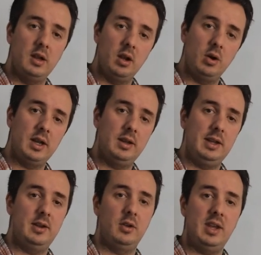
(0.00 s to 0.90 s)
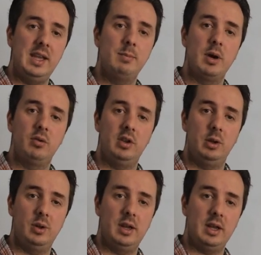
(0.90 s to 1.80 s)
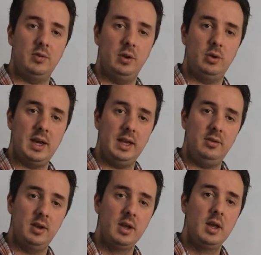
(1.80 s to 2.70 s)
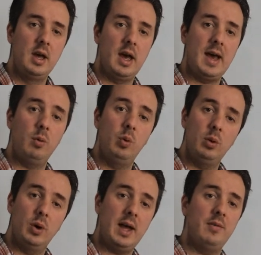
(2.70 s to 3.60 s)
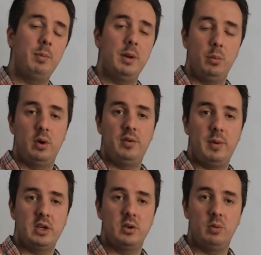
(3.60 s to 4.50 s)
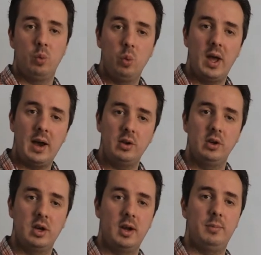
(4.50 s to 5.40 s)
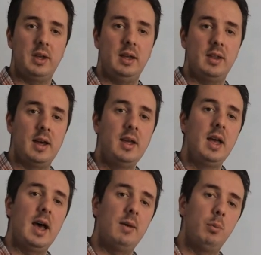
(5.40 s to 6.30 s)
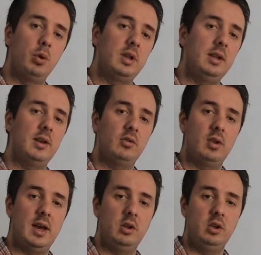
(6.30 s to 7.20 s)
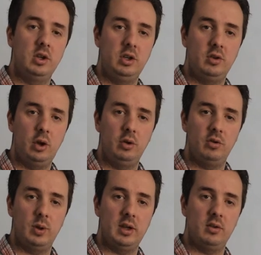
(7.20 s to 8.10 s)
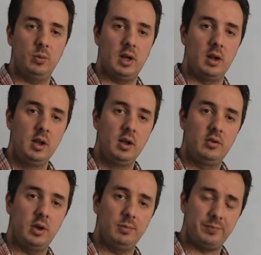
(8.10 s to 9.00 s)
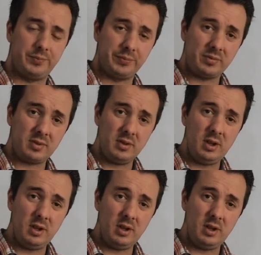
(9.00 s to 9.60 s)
you'll get the login details emailed to you in the next few days. And we will have a bit more information on how you can update that and more details on how you could use Hootsuite as well. So